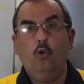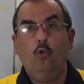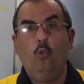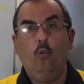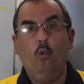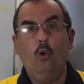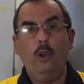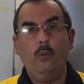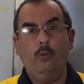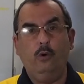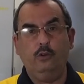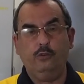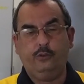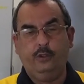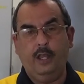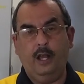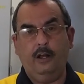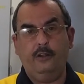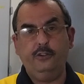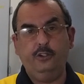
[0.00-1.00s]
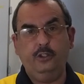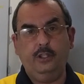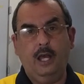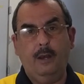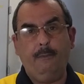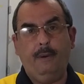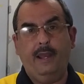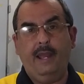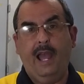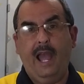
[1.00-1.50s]
we will tell you that
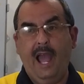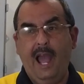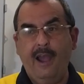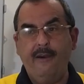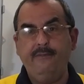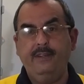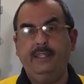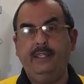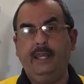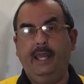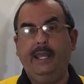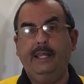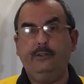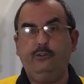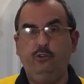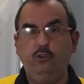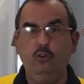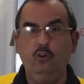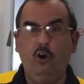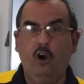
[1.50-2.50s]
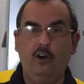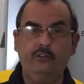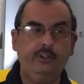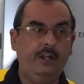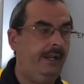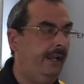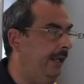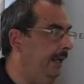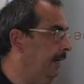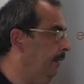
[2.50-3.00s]
by having a 200
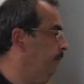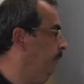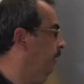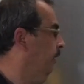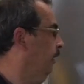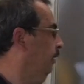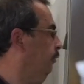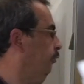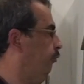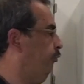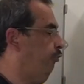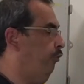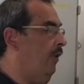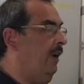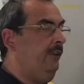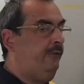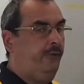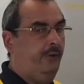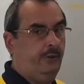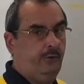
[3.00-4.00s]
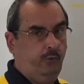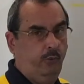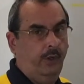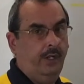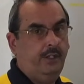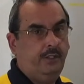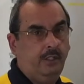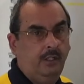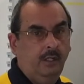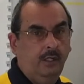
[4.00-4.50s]
amp transfer
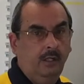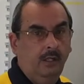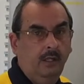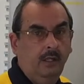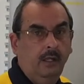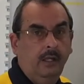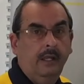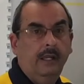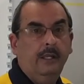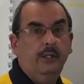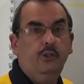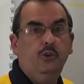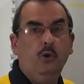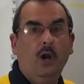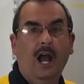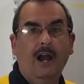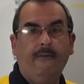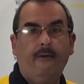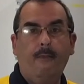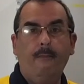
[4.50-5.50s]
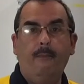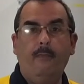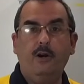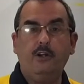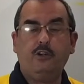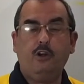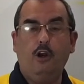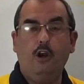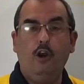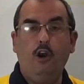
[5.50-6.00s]
switch, you have a much
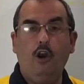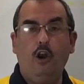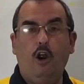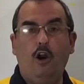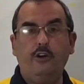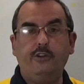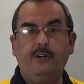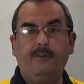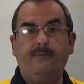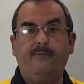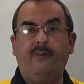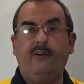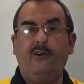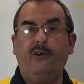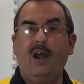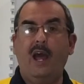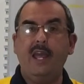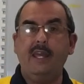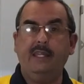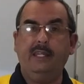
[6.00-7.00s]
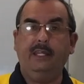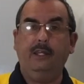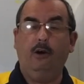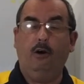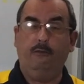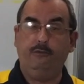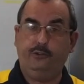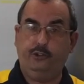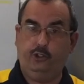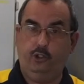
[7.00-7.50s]
larger variety
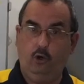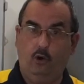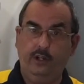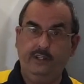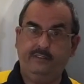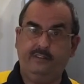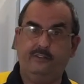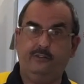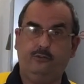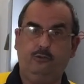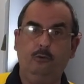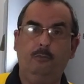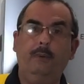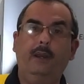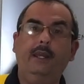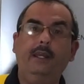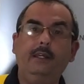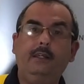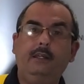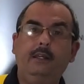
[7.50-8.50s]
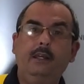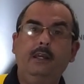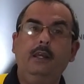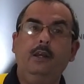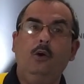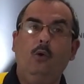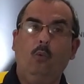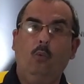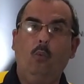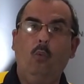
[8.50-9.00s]
of choices to make
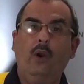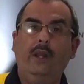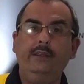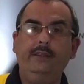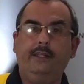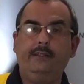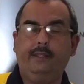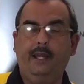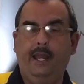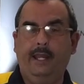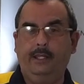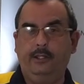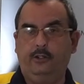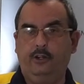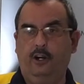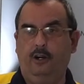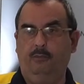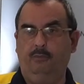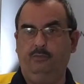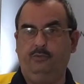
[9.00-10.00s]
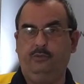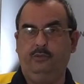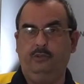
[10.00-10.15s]
when the time comes.